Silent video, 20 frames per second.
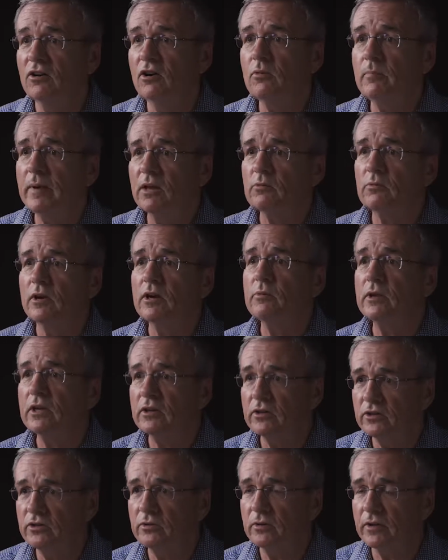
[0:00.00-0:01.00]
Oh, Ben, what are we
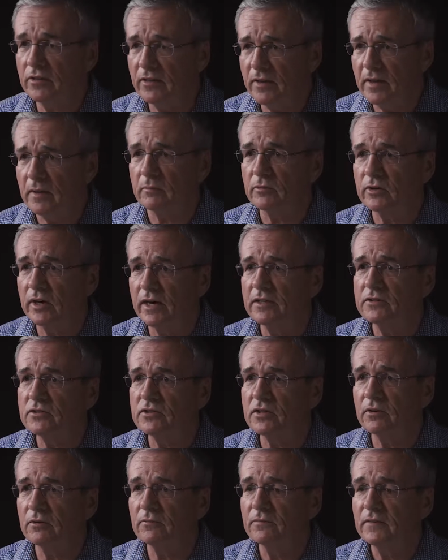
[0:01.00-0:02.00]
going to do with them, right?
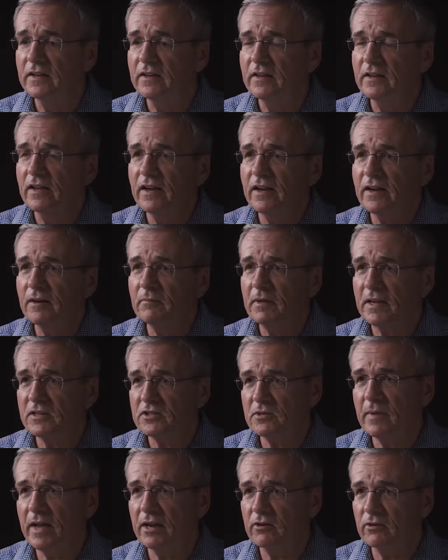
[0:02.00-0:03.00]
So
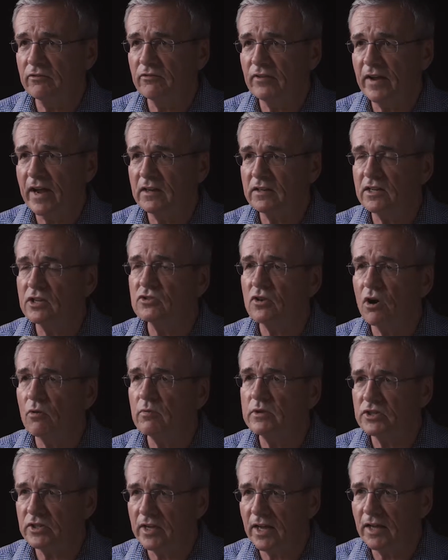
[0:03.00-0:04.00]
as a matter of fact, it's
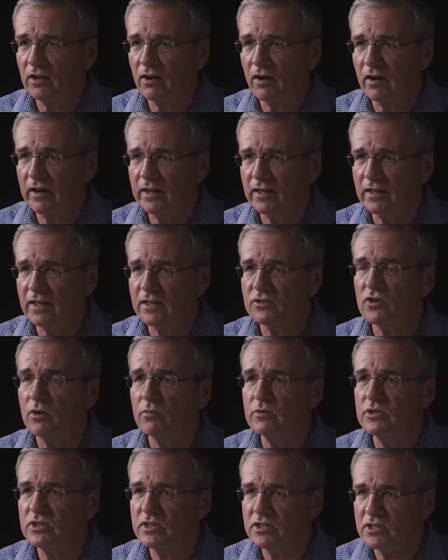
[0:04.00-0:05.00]
always chaotic. It's
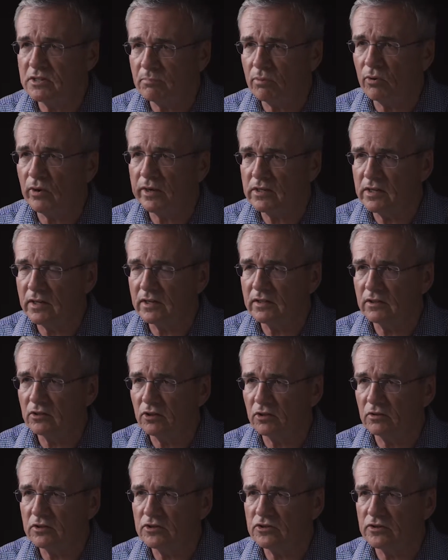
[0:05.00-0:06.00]
always disappointing in the
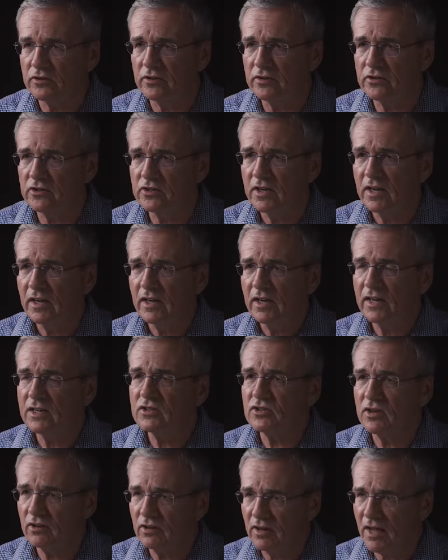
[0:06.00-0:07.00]
local church.
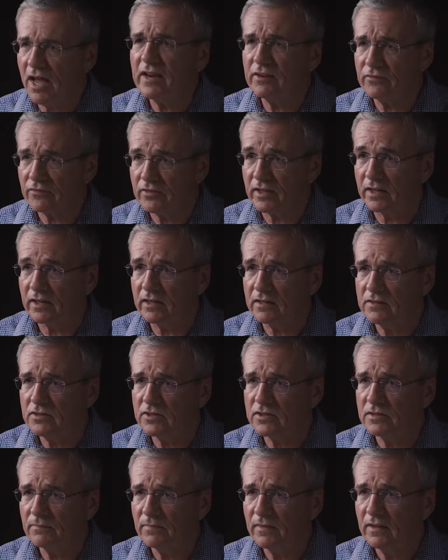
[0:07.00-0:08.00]
It's a lot of
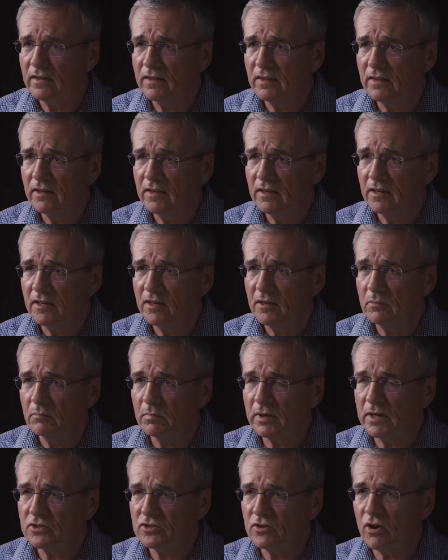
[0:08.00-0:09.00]
things,
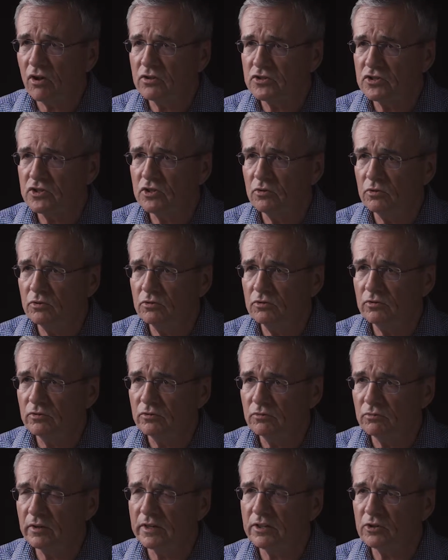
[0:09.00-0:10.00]
but it's also
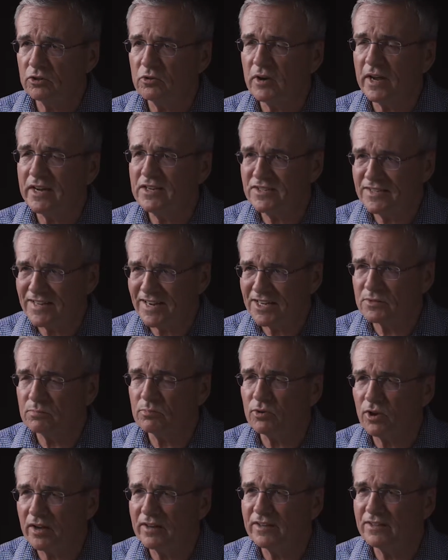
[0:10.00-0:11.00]
what Christ has
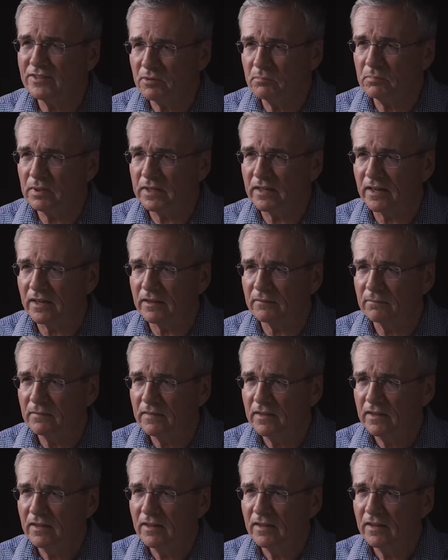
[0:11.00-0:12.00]
brought into being.
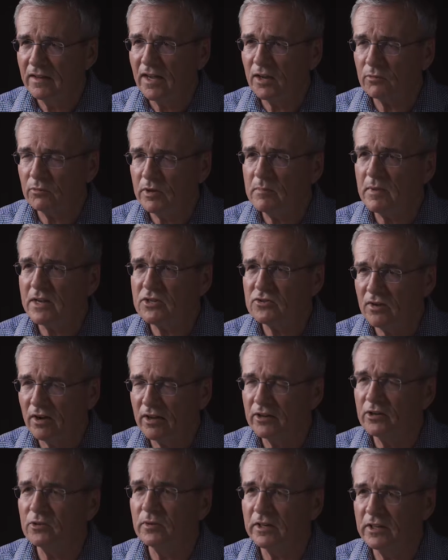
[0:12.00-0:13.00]
Yeah. And we must
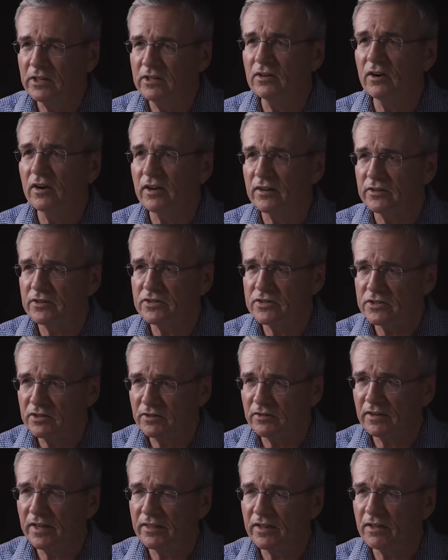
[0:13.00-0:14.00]
honor what he honors.
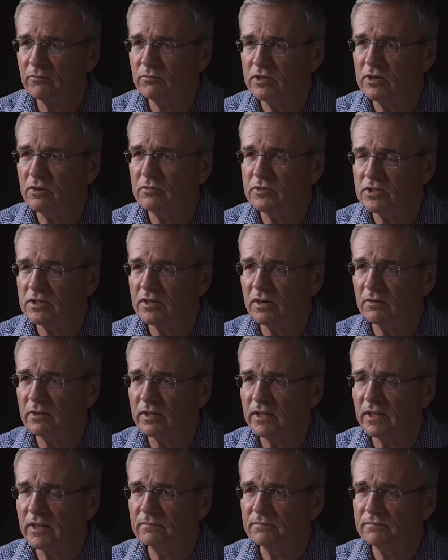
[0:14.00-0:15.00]
So I think we always start
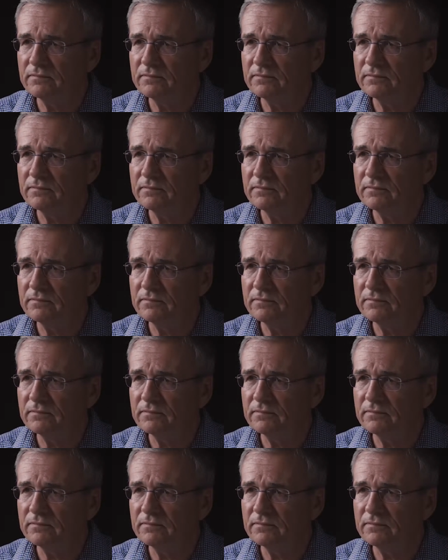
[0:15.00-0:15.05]
with that.